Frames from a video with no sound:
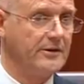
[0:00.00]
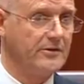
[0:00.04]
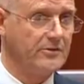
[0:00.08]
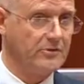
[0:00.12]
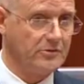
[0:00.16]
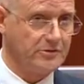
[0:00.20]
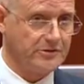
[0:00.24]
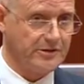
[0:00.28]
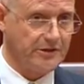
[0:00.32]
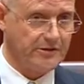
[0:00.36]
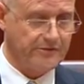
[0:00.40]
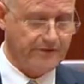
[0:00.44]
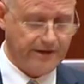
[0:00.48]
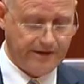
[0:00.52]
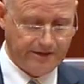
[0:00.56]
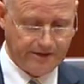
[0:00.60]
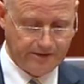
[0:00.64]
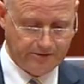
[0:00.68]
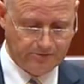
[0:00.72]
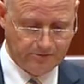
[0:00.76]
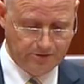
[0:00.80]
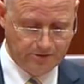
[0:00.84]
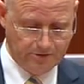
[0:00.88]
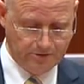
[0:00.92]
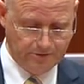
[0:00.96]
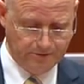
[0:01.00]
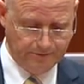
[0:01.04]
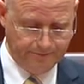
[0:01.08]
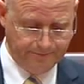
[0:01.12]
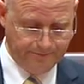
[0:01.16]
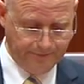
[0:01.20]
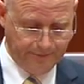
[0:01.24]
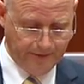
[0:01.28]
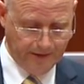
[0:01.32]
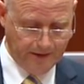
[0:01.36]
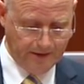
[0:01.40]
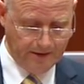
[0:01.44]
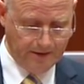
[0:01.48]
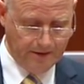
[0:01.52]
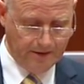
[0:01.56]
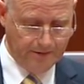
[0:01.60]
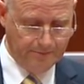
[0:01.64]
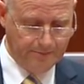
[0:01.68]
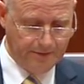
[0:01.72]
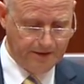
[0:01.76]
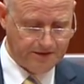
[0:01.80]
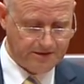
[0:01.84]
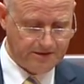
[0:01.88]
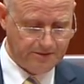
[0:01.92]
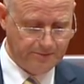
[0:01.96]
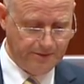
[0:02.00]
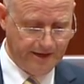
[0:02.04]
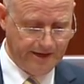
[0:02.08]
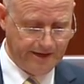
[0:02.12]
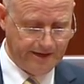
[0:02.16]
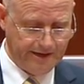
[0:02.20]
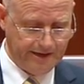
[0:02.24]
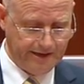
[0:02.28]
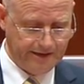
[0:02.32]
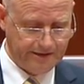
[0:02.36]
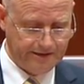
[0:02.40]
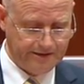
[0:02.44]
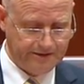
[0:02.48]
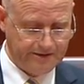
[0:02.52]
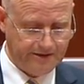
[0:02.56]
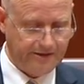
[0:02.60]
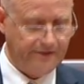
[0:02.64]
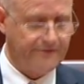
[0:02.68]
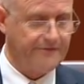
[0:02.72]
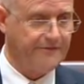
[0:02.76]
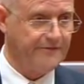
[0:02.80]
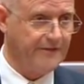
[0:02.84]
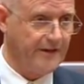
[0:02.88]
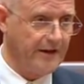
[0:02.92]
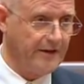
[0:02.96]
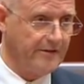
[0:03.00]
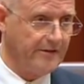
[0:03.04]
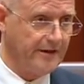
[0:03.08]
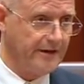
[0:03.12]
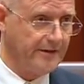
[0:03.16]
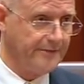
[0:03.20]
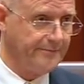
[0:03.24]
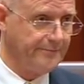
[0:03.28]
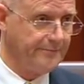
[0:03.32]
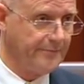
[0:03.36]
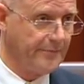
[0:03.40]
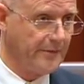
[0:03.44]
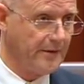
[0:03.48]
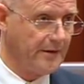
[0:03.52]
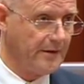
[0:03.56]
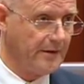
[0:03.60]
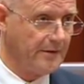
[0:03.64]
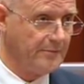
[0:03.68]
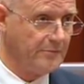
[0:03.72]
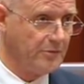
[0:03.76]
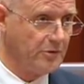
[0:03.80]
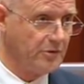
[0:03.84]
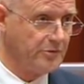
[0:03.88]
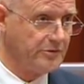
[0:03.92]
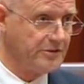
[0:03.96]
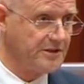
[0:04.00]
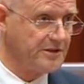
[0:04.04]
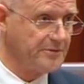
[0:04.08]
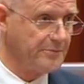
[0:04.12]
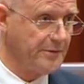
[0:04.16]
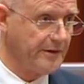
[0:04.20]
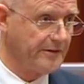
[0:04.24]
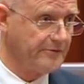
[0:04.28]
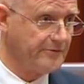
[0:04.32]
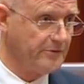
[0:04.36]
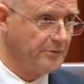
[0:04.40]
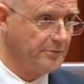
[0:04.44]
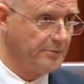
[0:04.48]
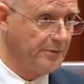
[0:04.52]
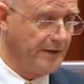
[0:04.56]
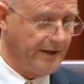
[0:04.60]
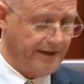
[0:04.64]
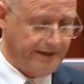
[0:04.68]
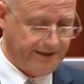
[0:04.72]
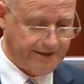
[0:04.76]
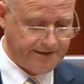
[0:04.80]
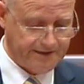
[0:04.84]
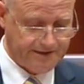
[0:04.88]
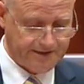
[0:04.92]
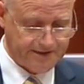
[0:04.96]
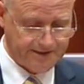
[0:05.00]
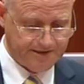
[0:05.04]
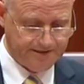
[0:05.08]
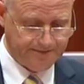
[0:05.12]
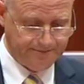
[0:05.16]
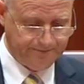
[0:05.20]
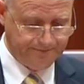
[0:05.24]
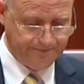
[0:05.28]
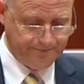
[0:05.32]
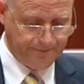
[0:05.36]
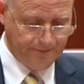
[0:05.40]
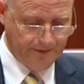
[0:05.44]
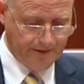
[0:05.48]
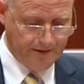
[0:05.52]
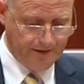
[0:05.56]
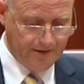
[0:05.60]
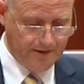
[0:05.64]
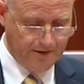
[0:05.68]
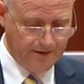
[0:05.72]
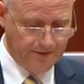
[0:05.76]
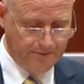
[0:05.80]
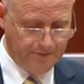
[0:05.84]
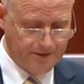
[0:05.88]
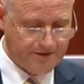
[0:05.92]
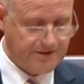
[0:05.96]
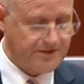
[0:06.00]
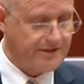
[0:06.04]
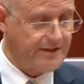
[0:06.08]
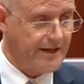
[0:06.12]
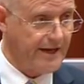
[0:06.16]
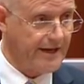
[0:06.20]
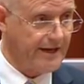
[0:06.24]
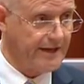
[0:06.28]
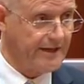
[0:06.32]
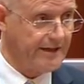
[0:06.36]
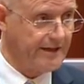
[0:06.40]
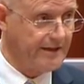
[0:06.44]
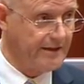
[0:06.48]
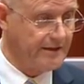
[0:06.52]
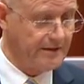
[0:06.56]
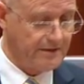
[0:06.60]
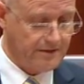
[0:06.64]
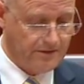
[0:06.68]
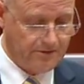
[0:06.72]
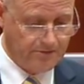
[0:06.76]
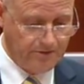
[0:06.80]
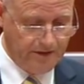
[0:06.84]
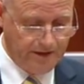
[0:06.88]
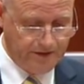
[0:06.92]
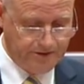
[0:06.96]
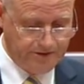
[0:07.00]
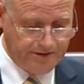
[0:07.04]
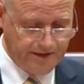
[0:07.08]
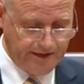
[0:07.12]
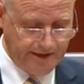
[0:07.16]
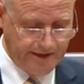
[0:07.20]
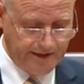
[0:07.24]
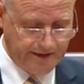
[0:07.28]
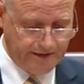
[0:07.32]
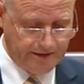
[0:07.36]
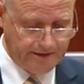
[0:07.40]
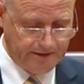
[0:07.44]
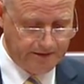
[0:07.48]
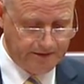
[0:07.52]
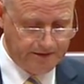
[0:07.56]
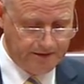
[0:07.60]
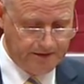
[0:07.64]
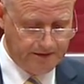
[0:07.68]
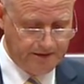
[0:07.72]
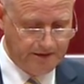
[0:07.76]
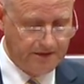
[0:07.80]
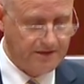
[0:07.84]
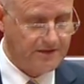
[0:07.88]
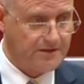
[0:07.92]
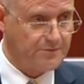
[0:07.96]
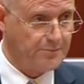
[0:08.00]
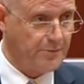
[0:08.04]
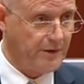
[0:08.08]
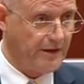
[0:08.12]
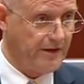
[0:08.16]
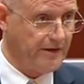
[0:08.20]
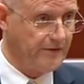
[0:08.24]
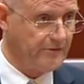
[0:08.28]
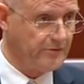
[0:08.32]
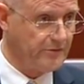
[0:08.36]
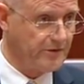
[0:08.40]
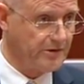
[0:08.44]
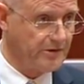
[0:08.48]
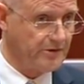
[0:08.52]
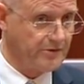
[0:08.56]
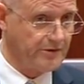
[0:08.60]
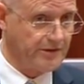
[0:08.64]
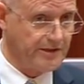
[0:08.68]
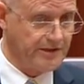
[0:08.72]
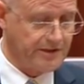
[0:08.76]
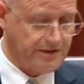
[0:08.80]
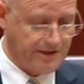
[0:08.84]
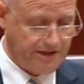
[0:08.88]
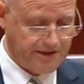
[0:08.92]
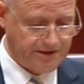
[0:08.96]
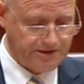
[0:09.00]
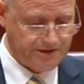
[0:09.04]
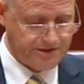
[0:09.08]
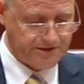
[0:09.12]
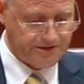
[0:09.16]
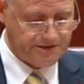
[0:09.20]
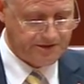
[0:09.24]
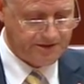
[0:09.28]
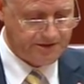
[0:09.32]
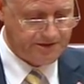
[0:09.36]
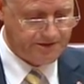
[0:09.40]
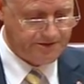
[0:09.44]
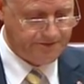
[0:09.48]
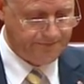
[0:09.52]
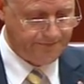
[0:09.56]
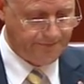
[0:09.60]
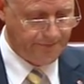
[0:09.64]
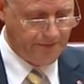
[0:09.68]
their autocratic rule, but to make England a fairer and more respectful place. But sadly, the road to hell is paved with good intentions.